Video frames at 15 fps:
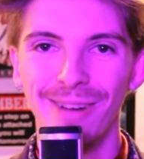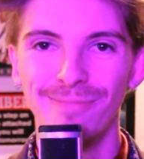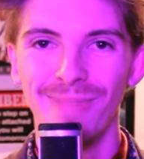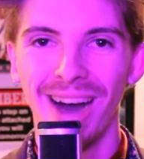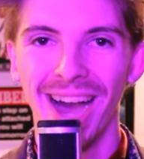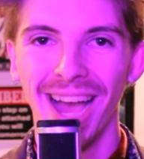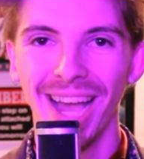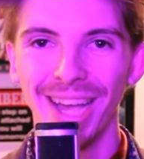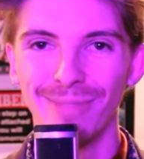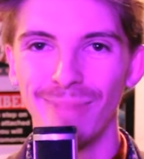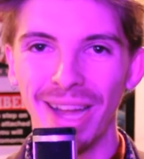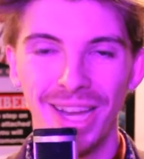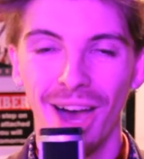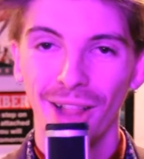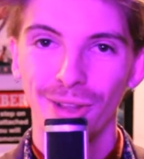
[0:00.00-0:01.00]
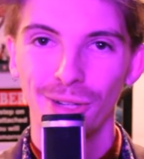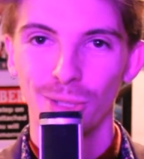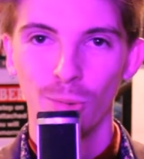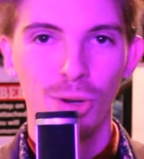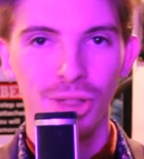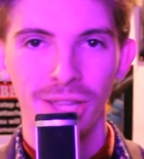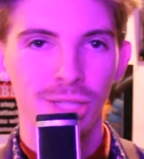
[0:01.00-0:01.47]
my dollar
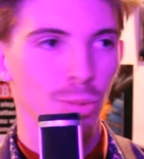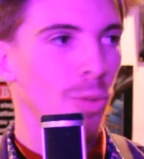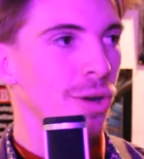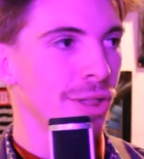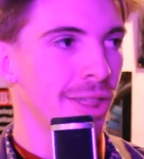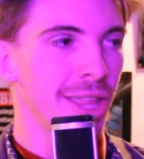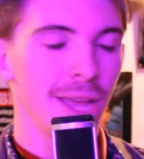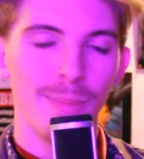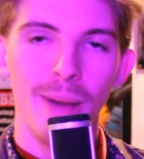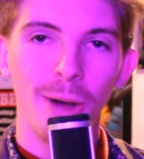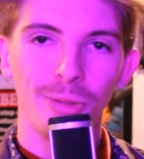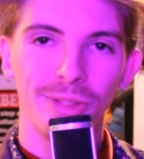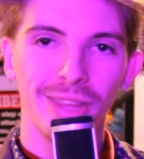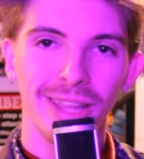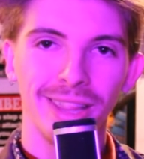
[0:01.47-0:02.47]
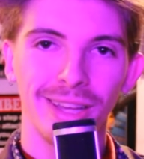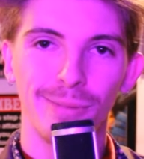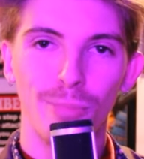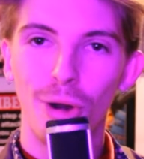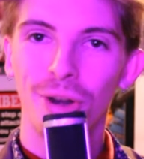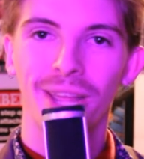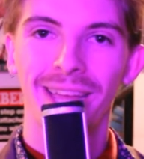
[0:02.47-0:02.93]
is worth, that's worth the amount that the
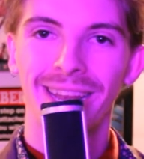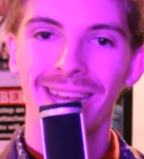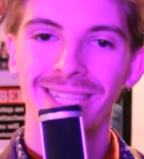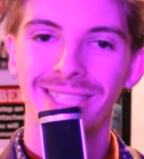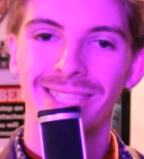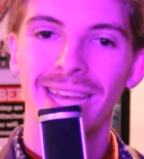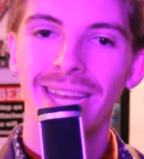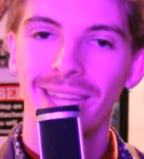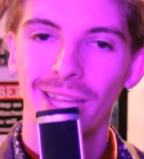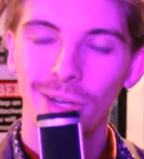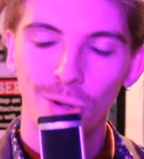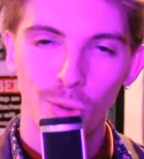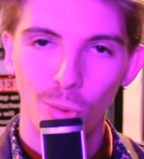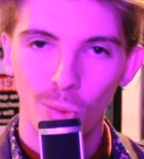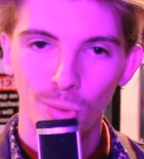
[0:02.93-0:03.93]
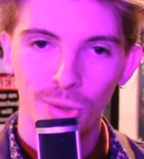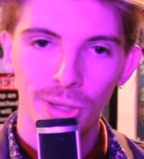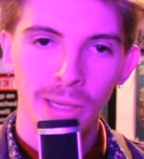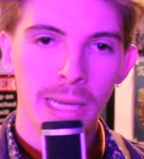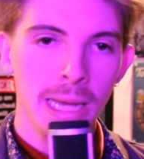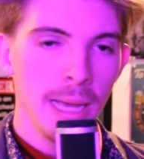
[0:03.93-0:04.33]
market has set in gold.